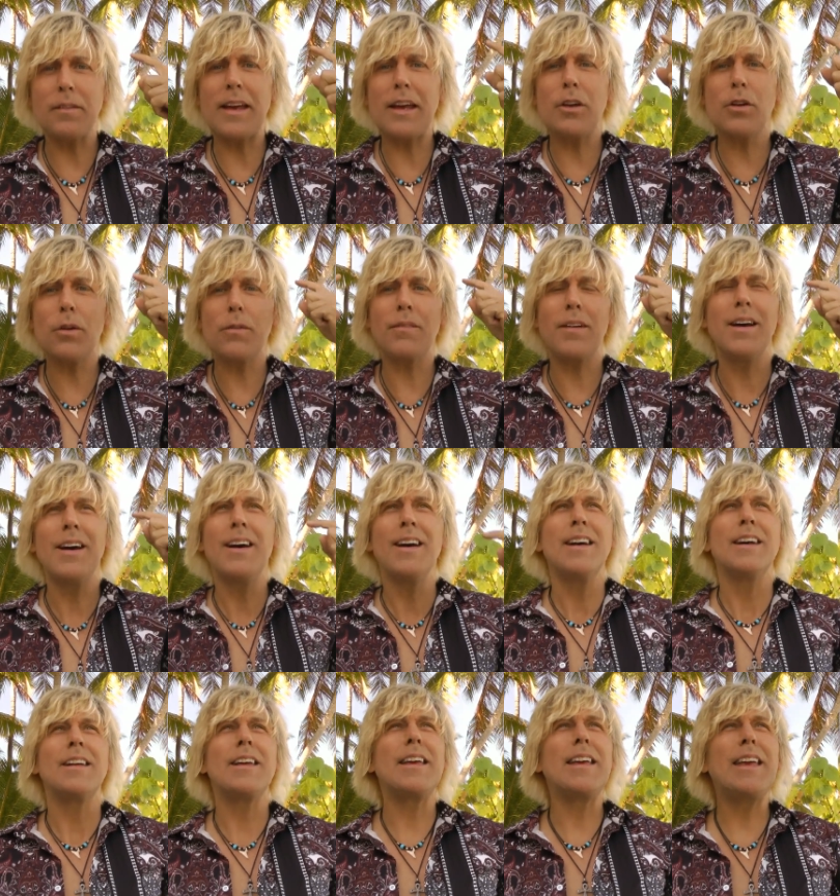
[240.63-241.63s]
They do,
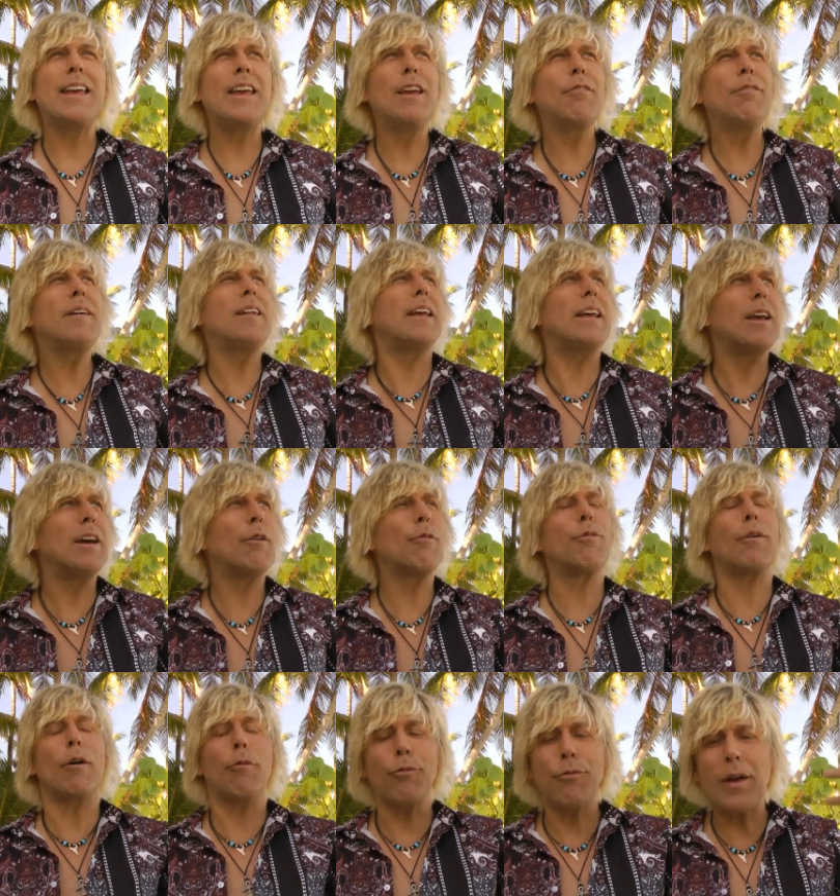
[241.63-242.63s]
even
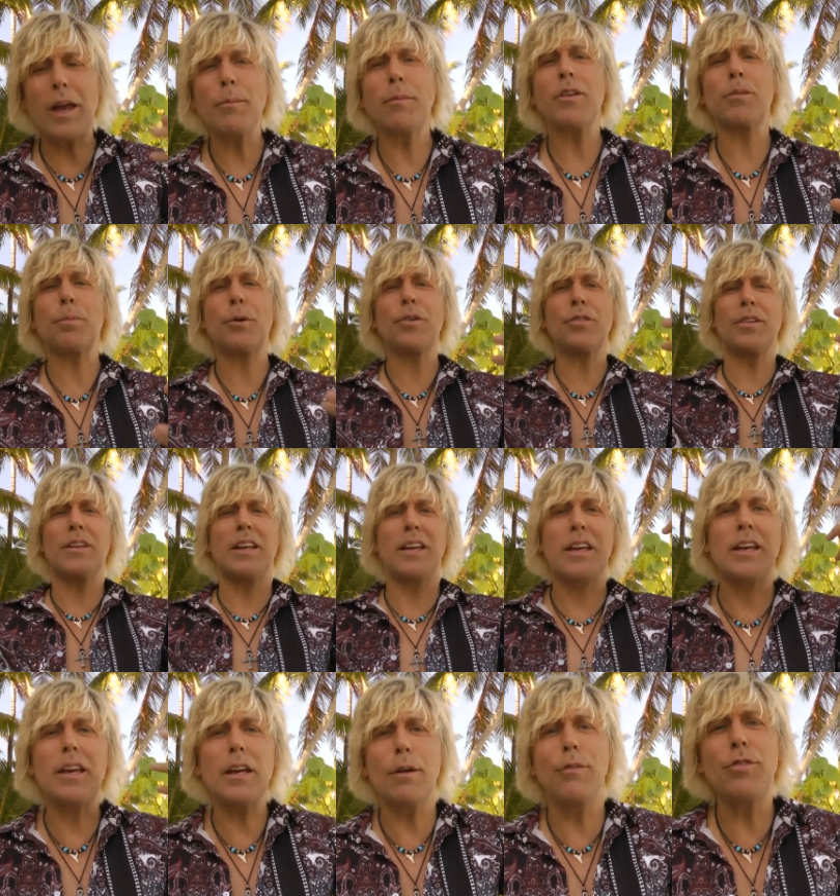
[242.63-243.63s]
if a famous
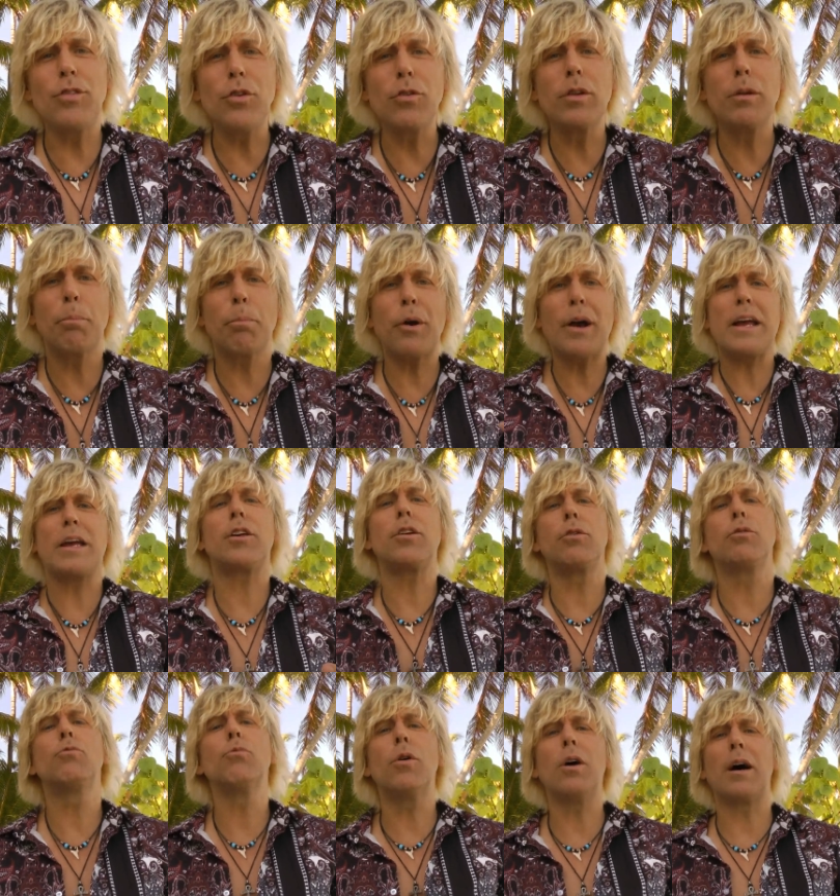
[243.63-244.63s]
person gives you the break
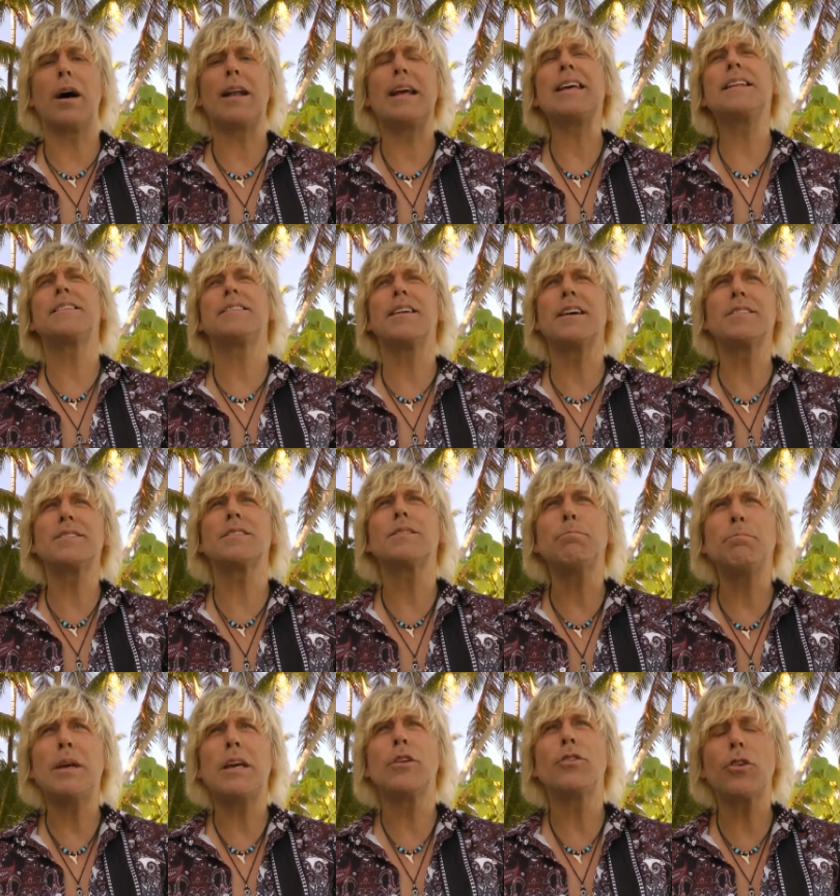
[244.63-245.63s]
you want, it
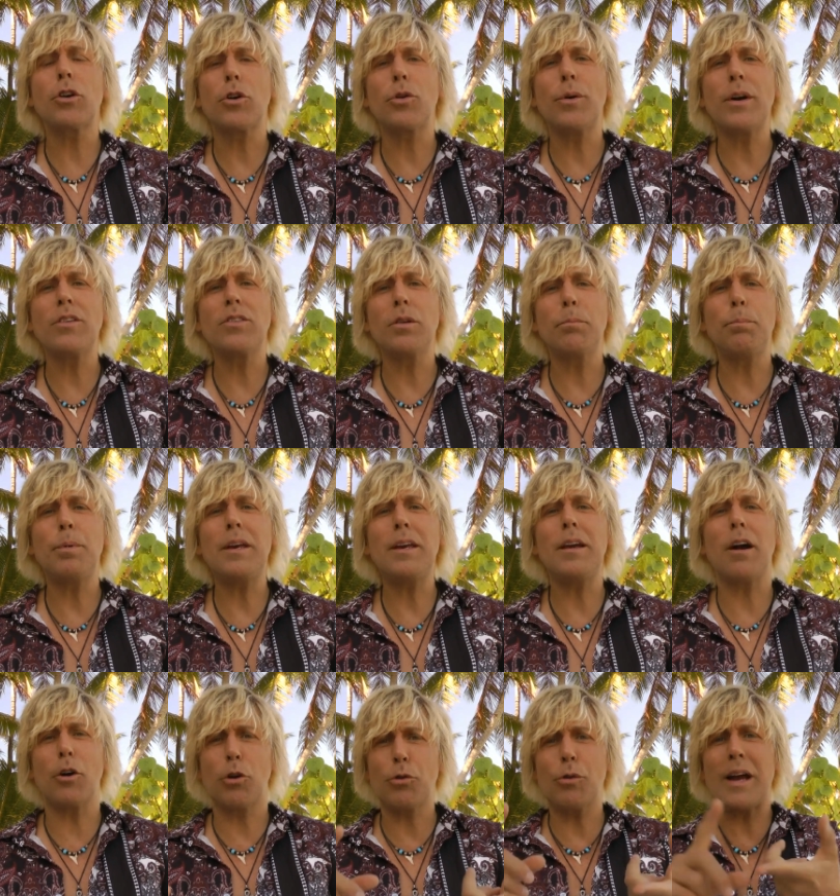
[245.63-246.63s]
doesn't mean you're going to
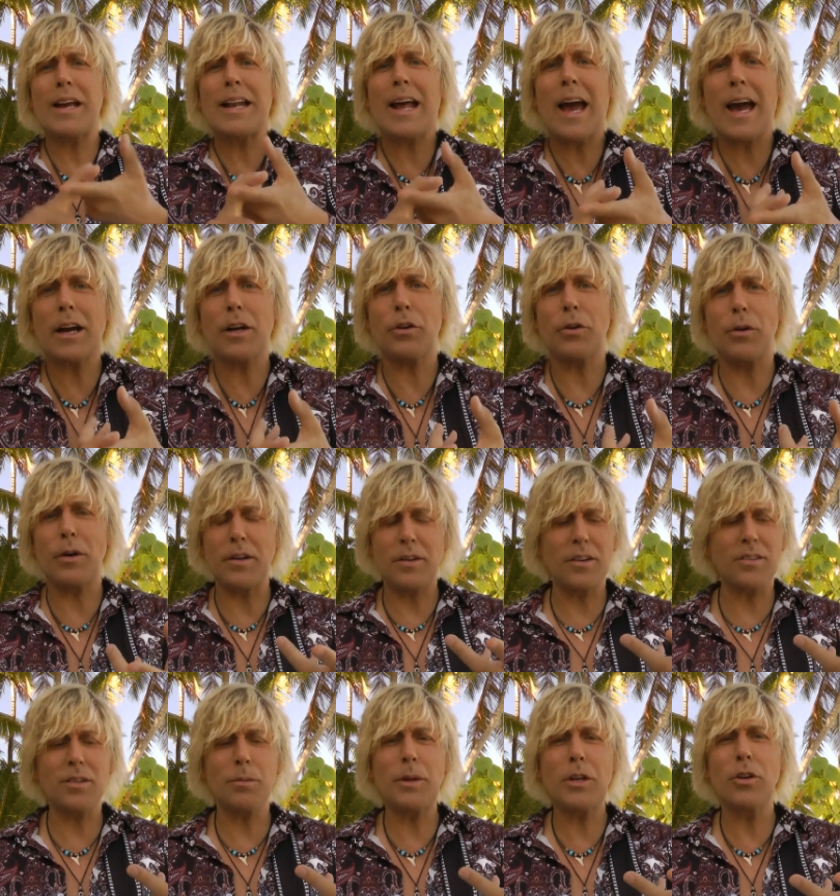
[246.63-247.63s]
be a great actor. It
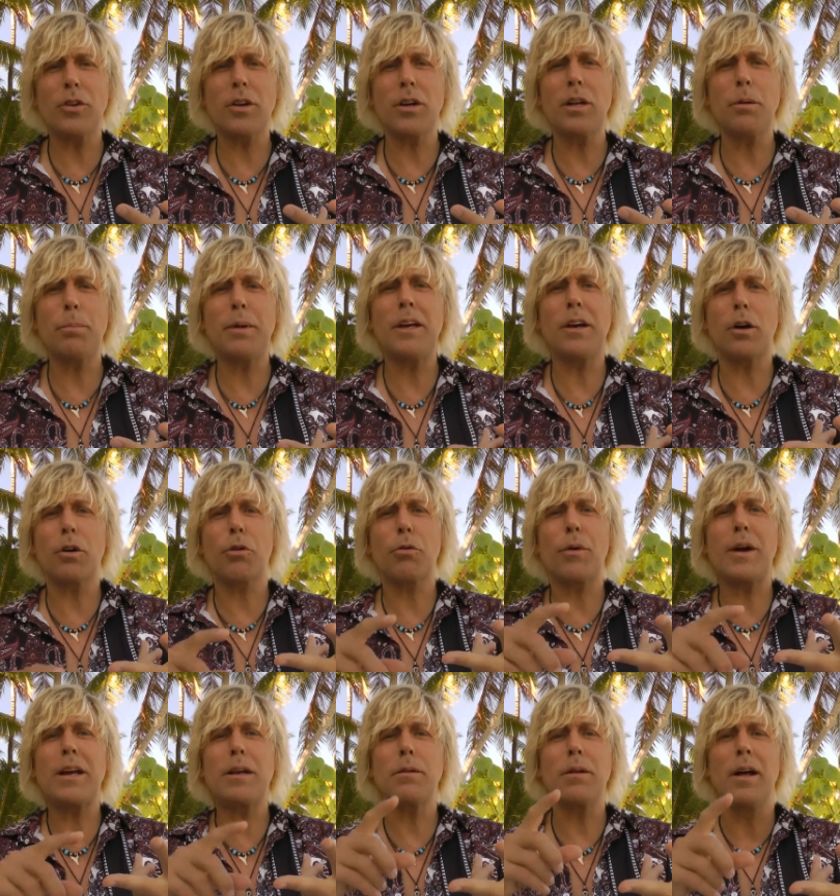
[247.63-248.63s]
doesn't mean you're going to be a
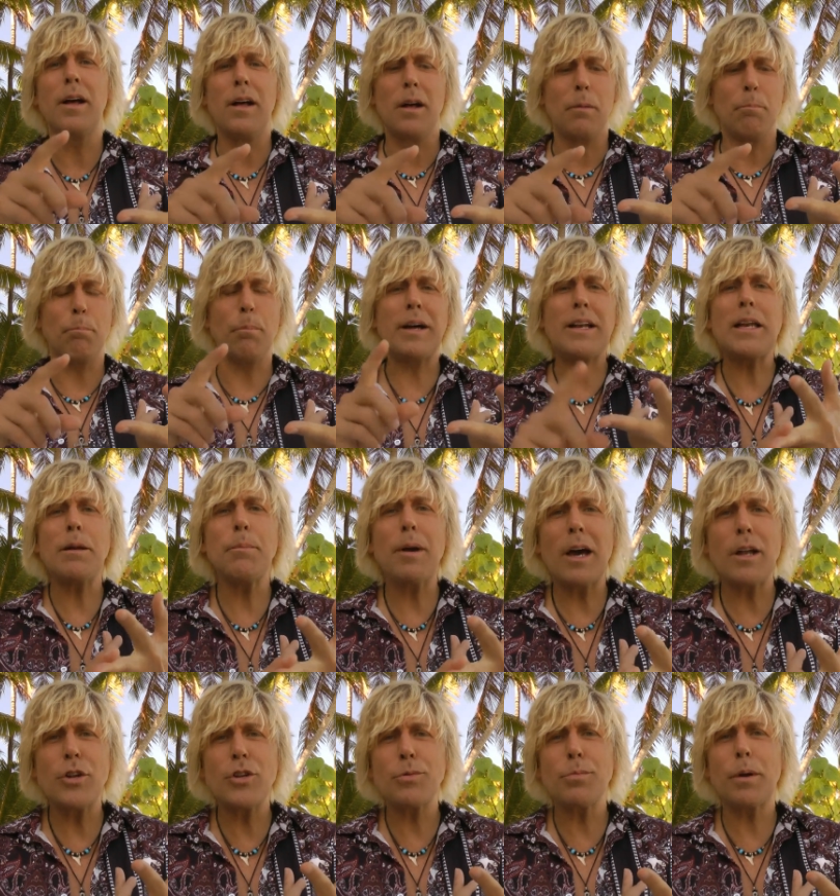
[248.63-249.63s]
great money
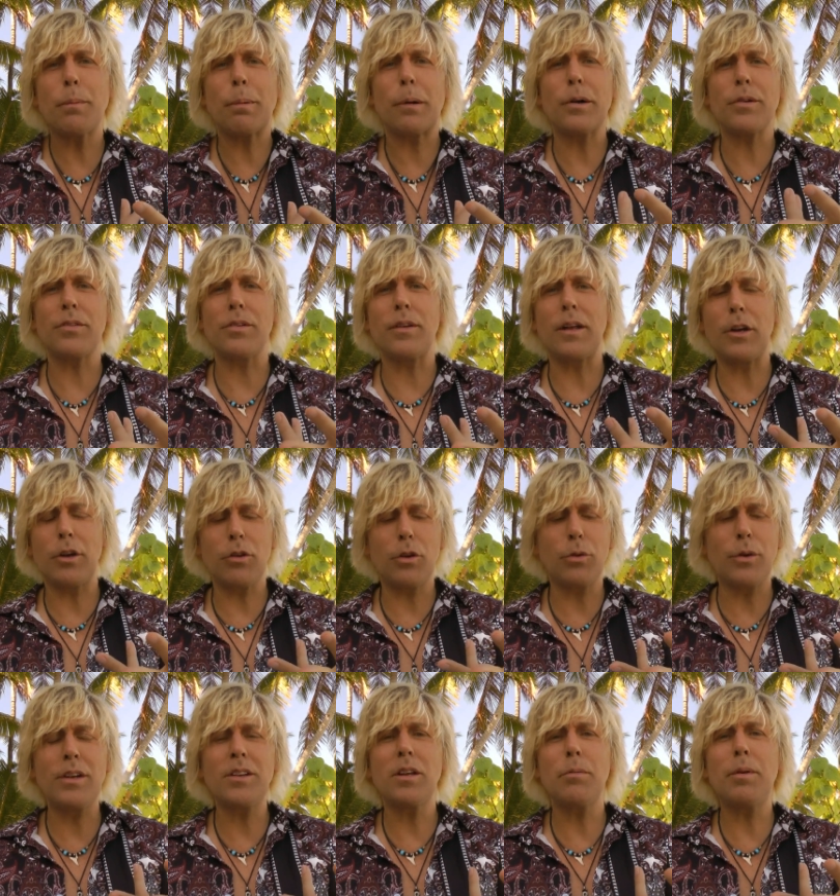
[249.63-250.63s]
management person, that you're
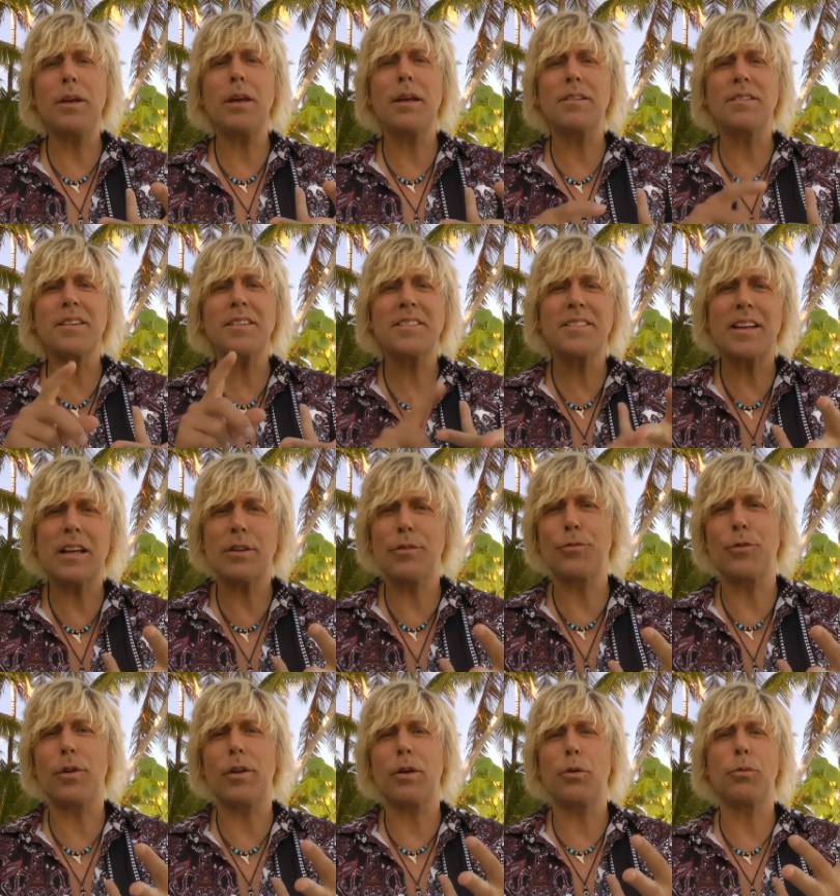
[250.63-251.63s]
going to be
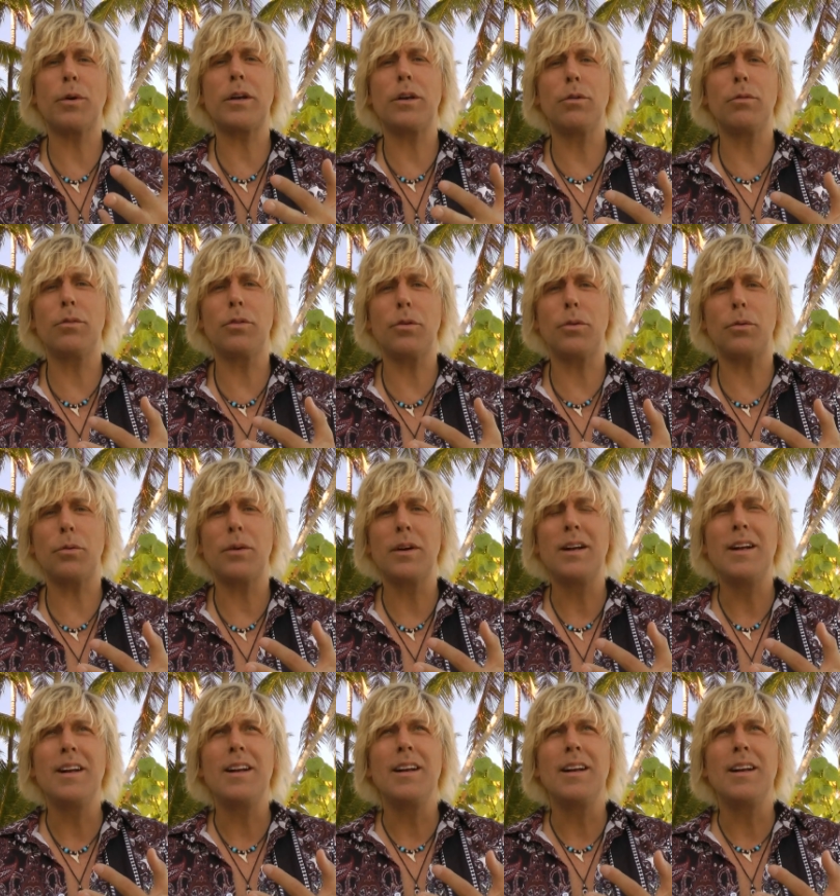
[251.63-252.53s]
successful at what you do.